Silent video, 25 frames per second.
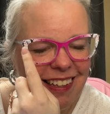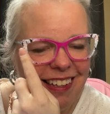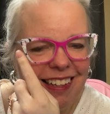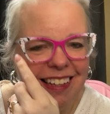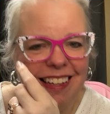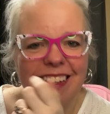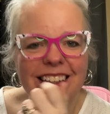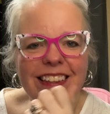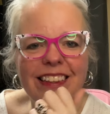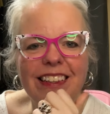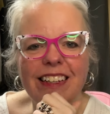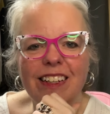
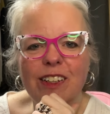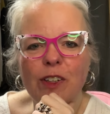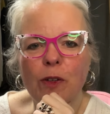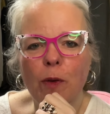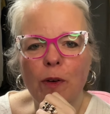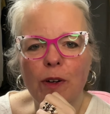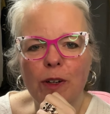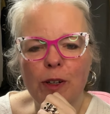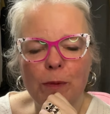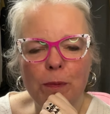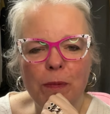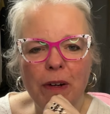in the
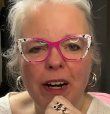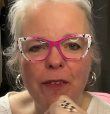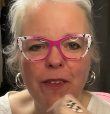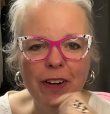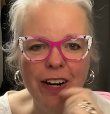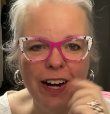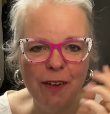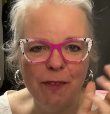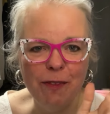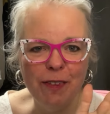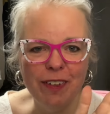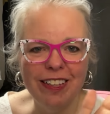corner. But what
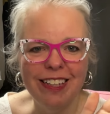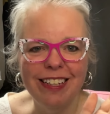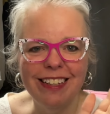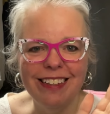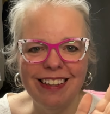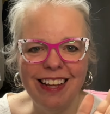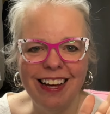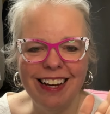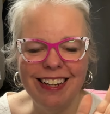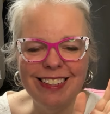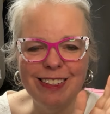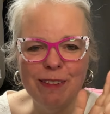I really
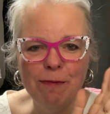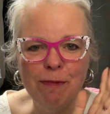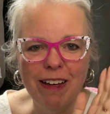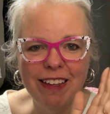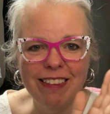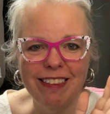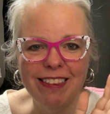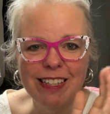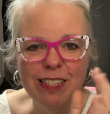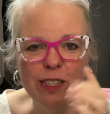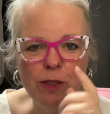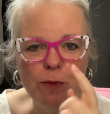liked
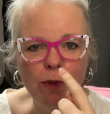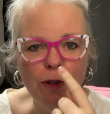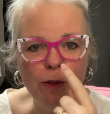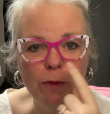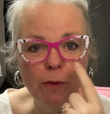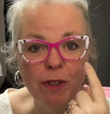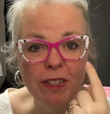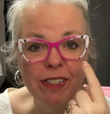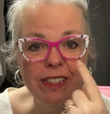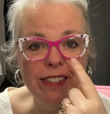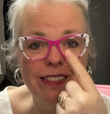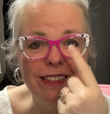about this one
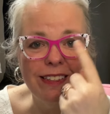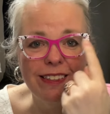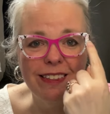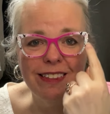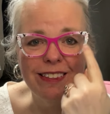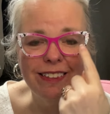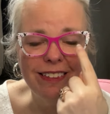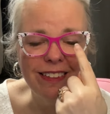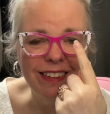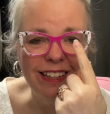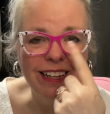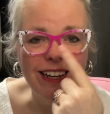was
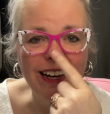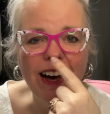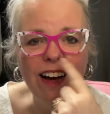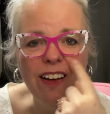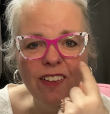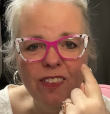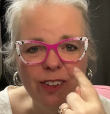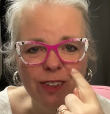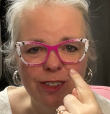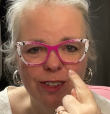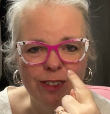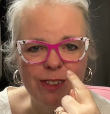the
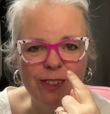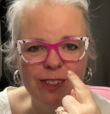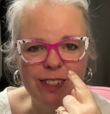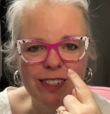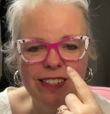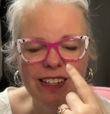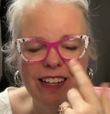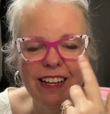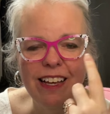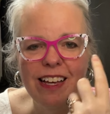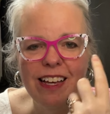colors.